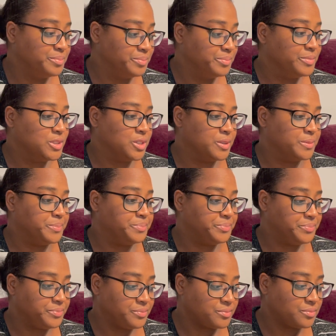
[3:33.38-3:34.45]
So
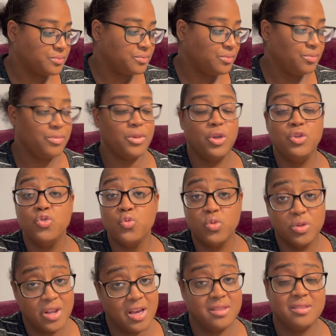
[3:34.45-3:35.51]
you will
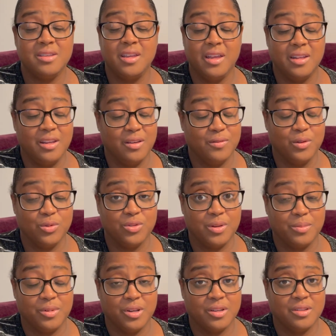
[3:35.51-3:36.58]
not see any of those
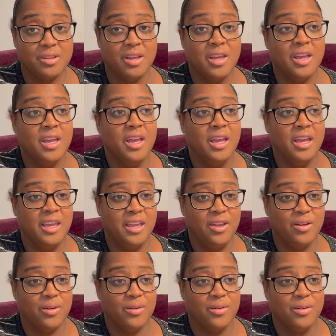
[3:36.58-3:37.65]
subjects
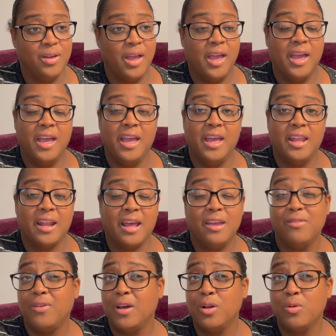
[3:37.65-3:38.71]
here and
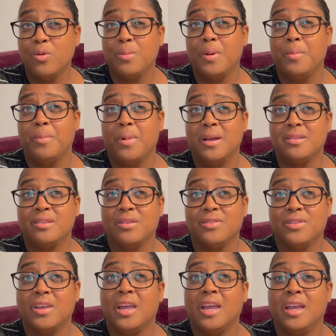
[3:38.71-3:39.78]
if I don't remember myself
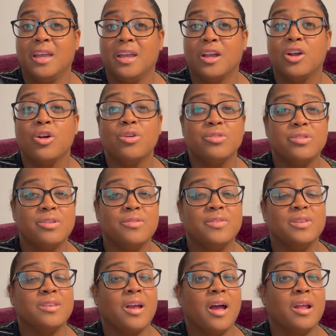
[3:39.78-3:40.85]
saying it, cursive
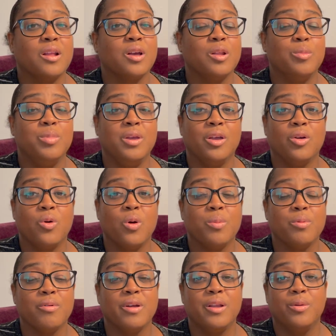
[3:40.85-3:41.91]
is kind of going to be
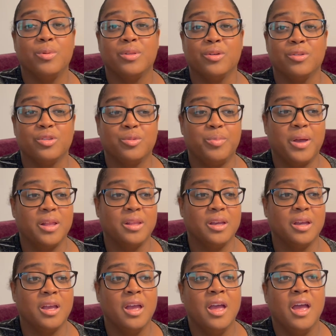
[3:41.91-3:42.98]
incorporated with their
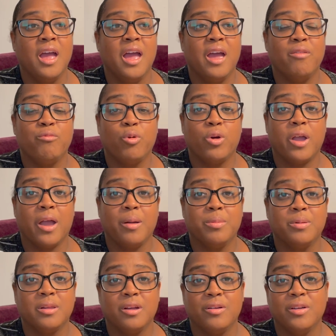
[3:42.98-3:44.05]
spelling and
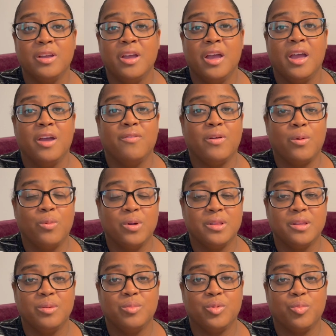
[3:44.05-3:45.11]
vocabulary. If I want
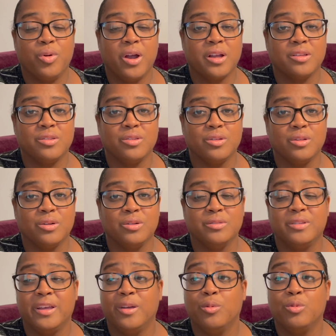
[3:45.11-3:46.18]
them to practice or learn,
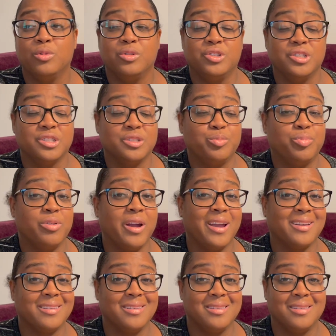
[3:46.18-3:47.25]
they will just
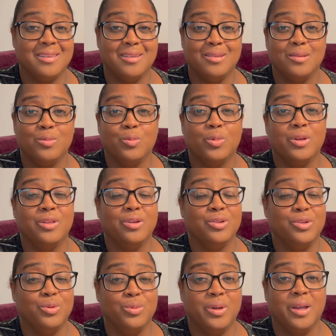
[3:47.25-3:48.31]
practice it when they're
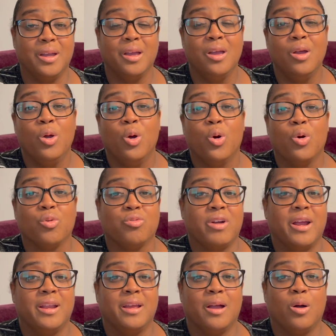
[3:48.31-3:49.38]
doing or
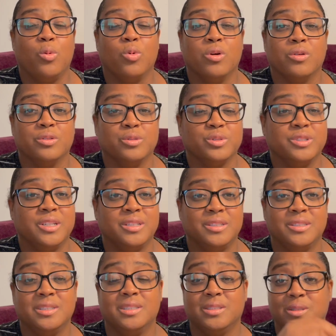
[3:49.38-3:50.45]
writing out words or
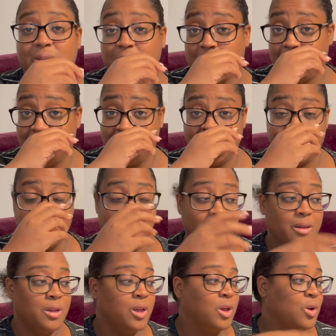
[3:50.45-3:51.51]
sentences or stuff like
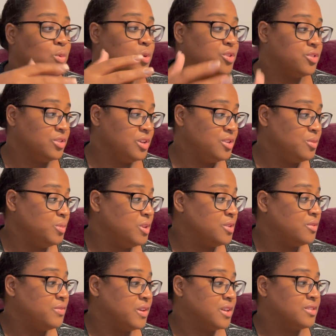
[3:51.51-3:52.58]
that, which leads me
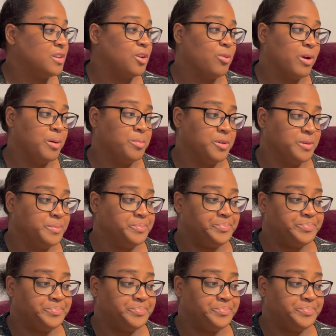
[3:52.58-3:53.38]
to Fix It Grammar.